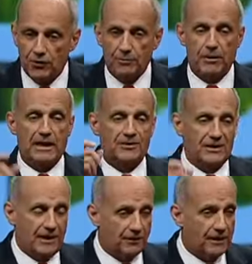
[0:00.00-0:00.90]
good products
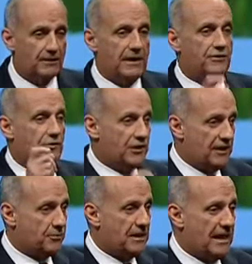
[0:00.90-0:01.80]
and healthy things and
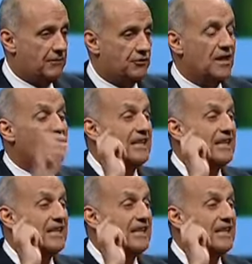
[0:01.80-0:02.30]
change behaviors,